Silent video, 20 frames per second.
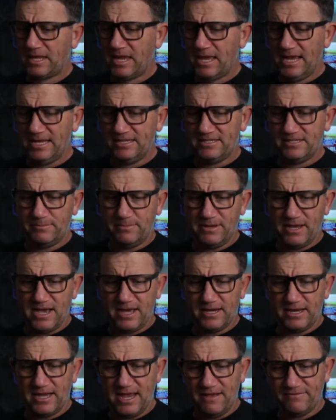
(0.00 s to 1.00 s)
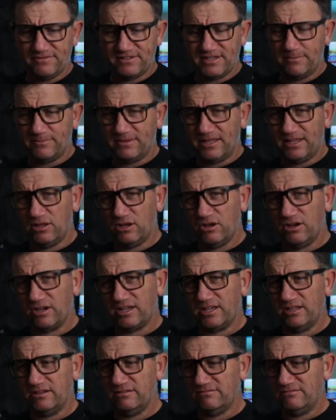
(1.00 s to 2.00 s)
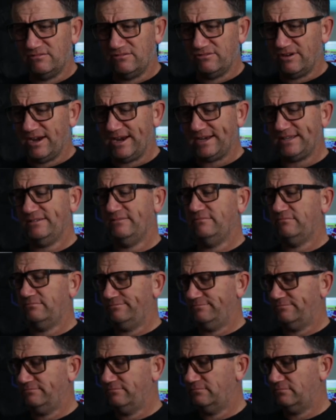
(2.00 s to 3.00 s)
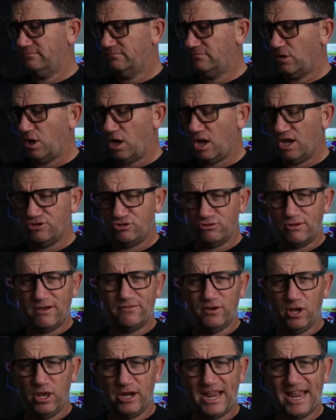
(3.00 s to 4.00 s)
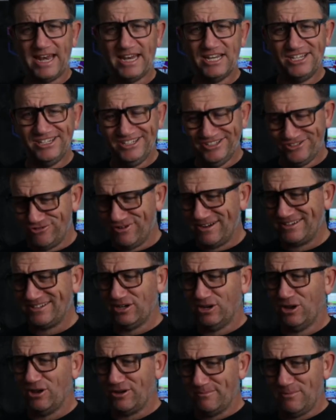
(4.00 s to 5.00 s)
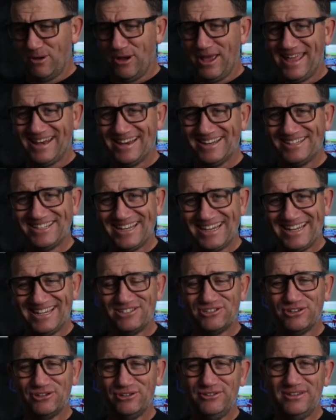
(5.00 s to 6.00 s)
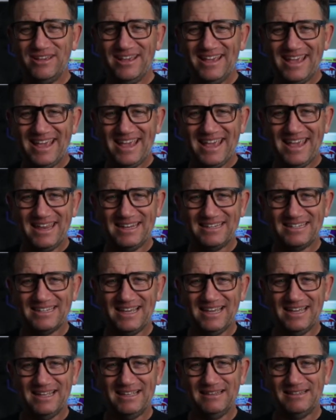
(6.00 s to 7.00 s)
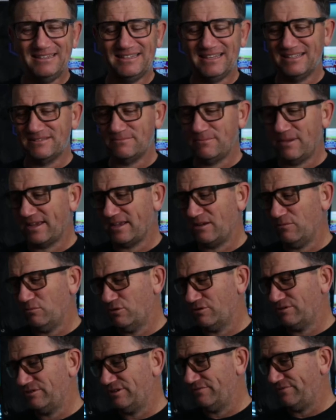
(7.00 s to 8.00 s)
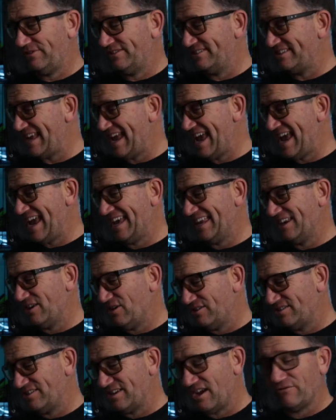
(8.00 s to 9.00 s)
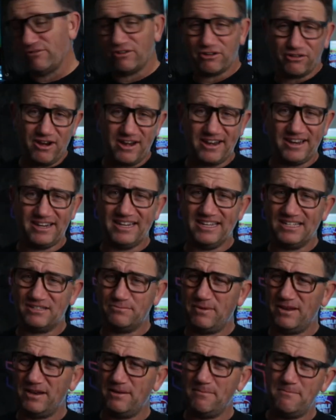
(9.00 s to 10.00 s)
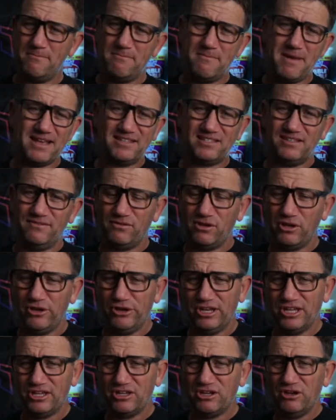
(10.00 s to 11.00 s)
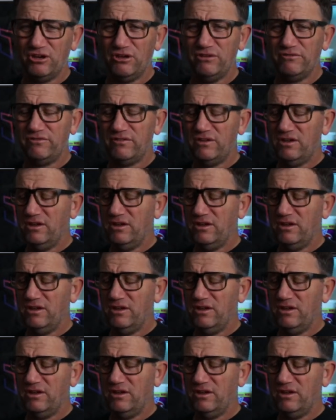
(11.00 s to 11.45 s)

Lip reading: and to be able to have something that I can direct. I do have a lot of energy, direct a lot of my energy into. It does make a world of difference, and I don't regret it. It's been a massive learning curve.